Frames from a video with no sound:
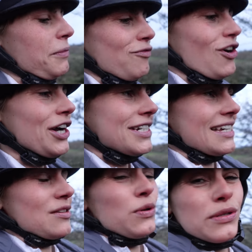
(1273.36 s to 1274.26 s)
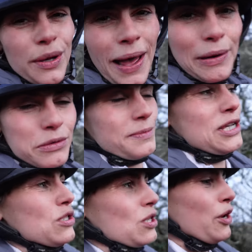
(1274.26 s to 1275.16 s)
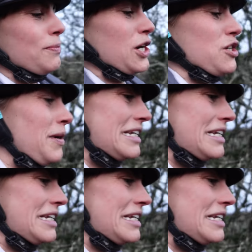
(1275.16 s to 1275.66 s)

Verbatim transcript: my riding, it's also helped me so much in my